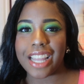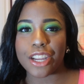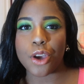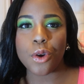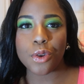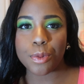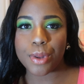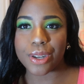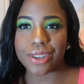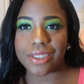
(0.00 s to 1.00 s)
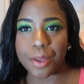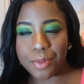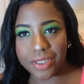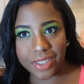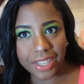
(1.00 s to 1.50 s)
like cocoa butter or
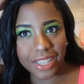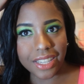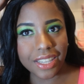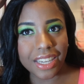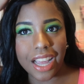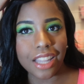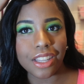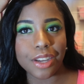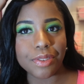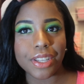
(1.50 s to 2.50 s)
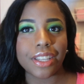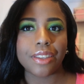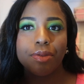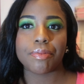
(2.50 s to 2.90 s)
something's in it, and I love it.